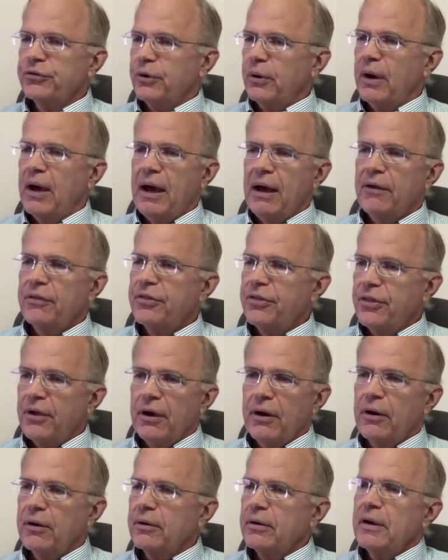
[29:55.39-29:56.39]
are out
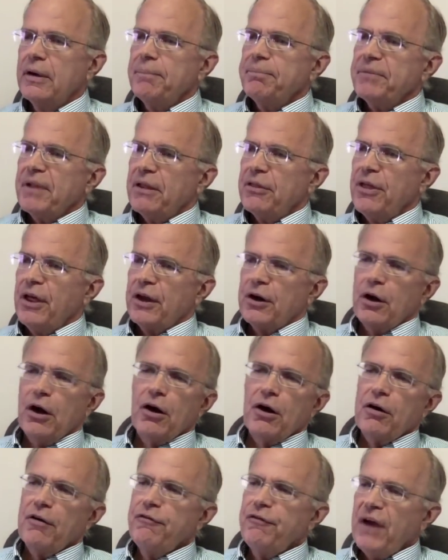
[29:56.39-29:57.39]
there that
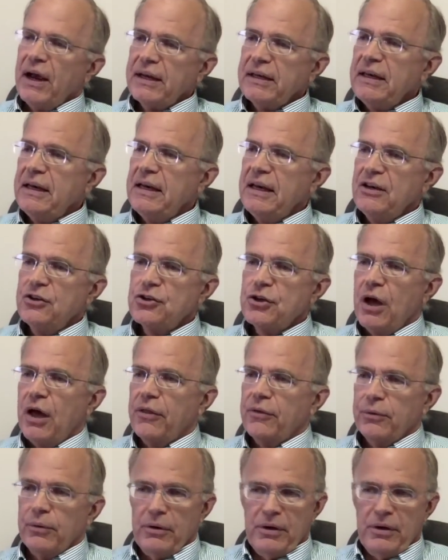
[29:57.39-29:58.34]
are affecting each other.